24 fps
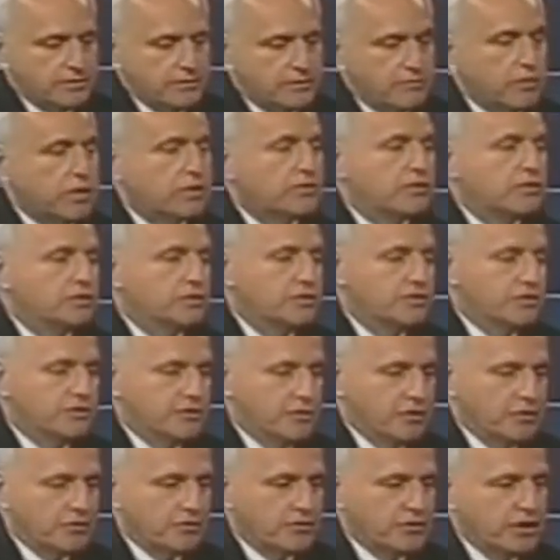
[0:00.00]
from Rutgers
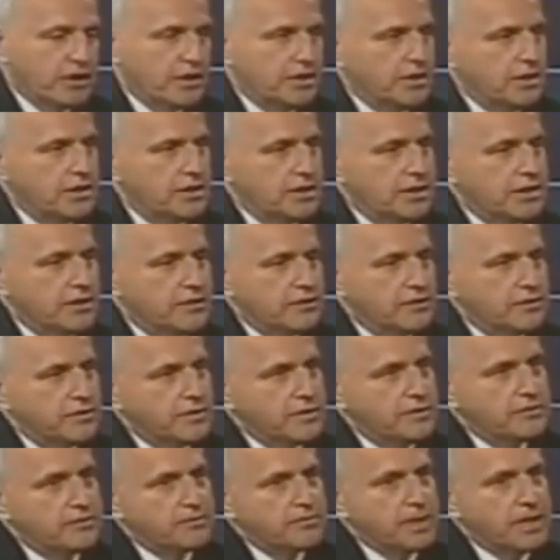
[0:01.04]
University
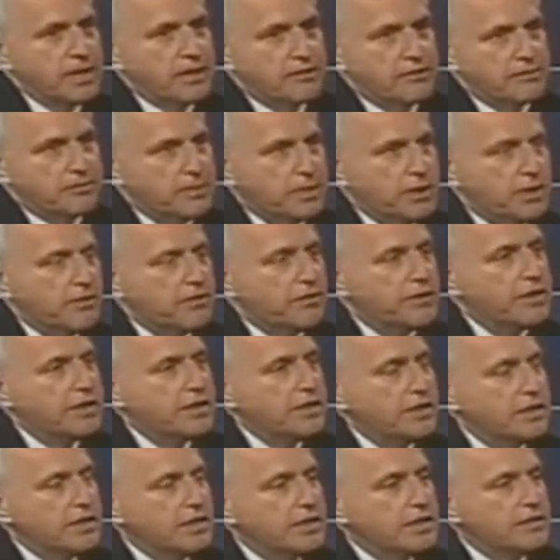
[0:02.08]
this past month,
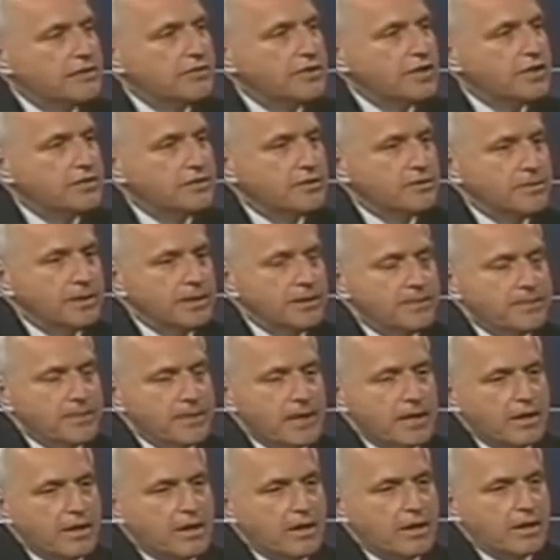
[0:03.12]
and he had said to me,
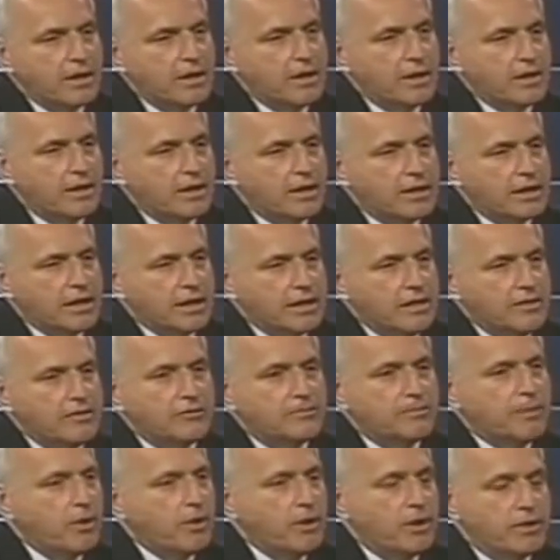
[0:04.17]
his
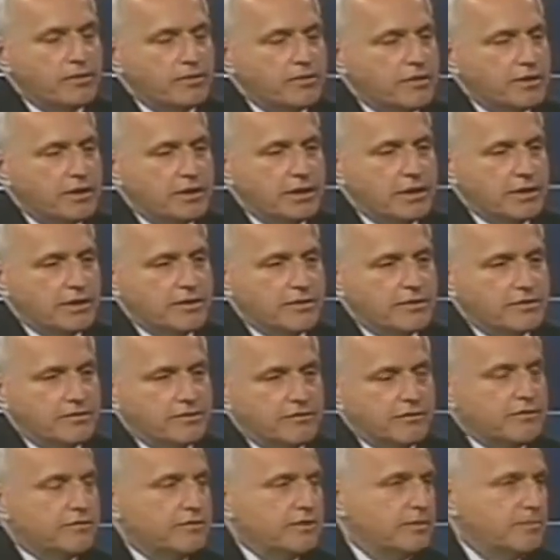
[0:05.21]
policy is
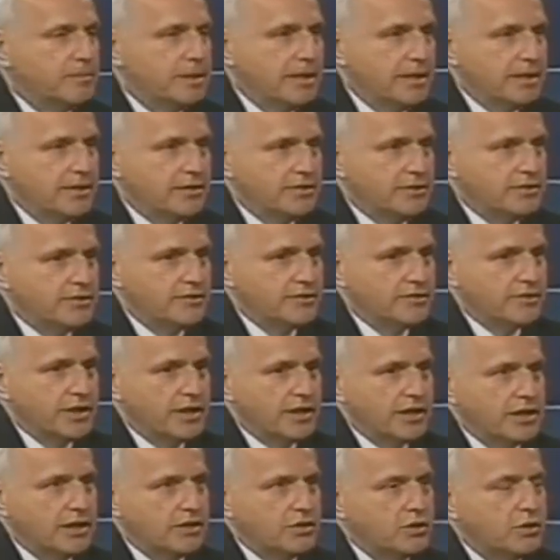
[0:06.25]
50 pages,
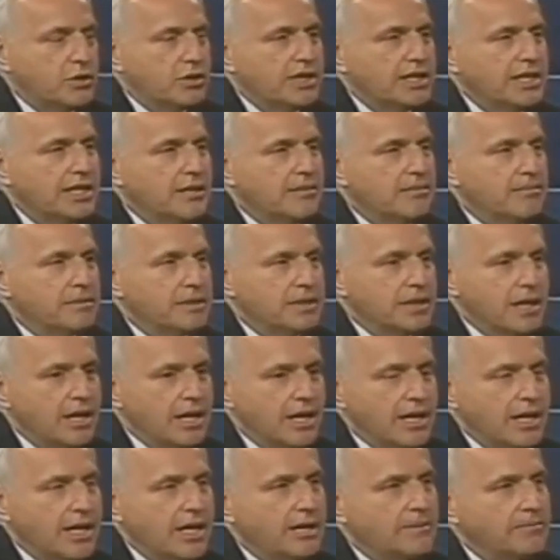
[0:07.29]
and it took him
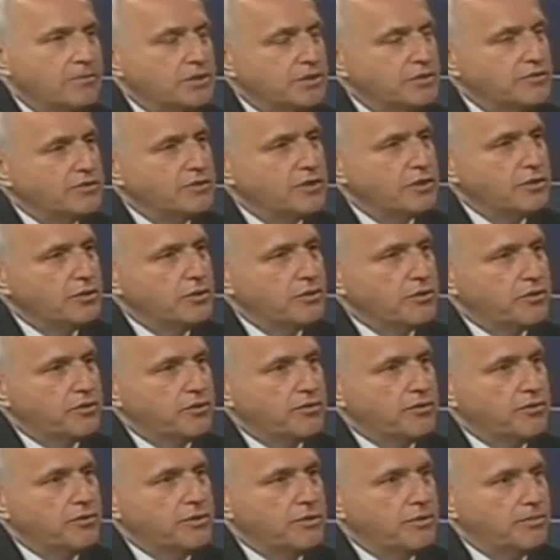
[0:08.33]
time just to go
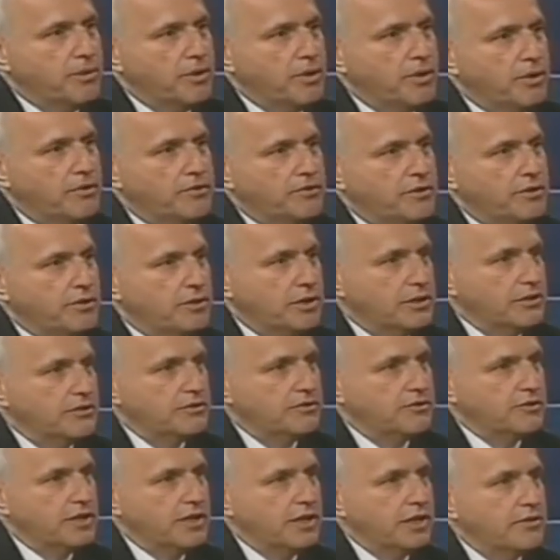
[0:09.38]
through the policy to
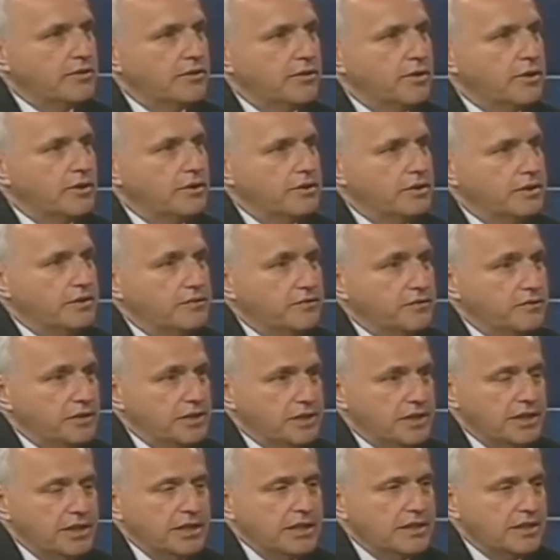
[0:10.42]
understand all the different
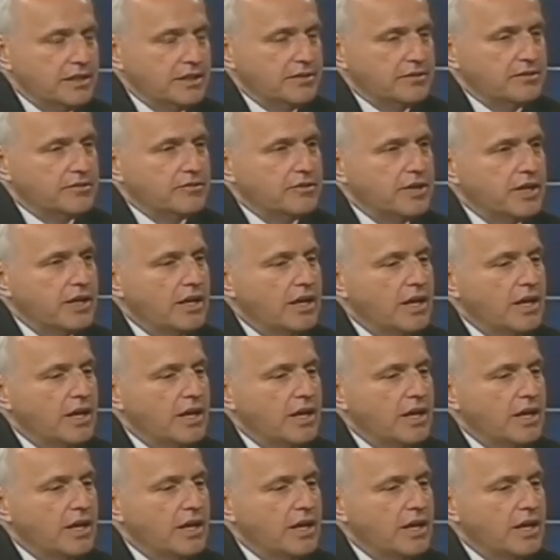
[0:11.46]
details.